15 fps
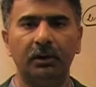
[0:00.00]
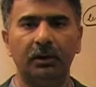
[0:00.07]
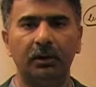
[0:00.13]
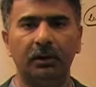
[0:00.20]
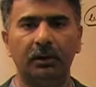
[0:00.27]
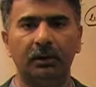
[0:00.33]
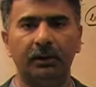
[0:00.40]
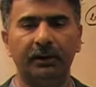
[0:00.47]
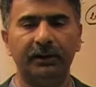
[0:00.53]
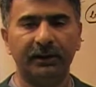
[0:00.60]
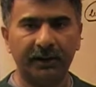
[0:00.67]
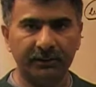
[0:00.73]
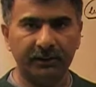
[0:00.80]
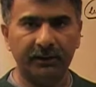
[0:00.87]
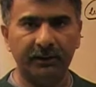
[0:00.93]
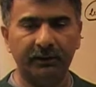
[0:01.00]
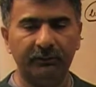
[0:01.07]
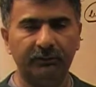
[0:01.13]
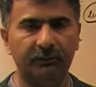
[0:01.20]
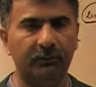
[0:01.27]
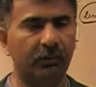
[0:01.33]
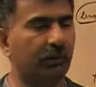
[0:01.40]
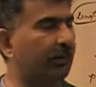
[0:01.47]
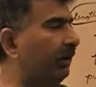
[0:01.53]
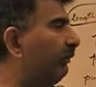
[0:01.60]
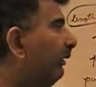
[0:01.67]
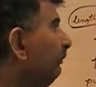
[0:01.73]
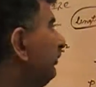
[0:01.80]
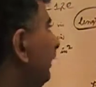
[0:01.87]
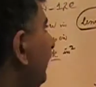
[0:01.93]
Uh, in either case, go to my
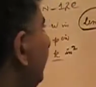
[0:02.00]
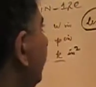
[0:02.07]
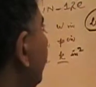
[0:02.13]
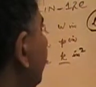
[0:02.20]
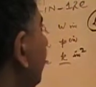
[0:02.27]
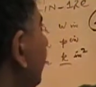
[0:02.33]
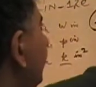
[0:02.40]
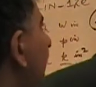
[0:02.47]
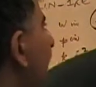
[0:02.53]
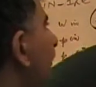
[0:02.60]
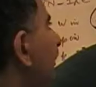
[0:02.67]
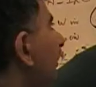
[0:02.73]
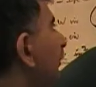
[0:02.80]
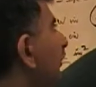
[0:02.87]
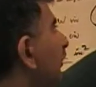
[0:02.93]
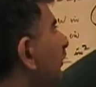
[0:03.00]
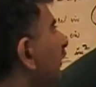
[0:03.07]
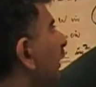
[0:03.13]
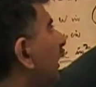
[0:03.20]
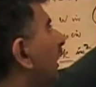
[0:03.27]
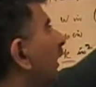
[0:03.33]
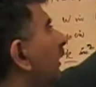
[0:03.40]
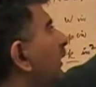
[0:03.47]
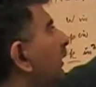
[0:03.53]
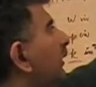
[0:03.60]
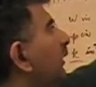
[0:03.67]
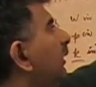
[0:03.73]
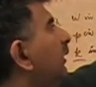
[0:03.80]
website at wwwprep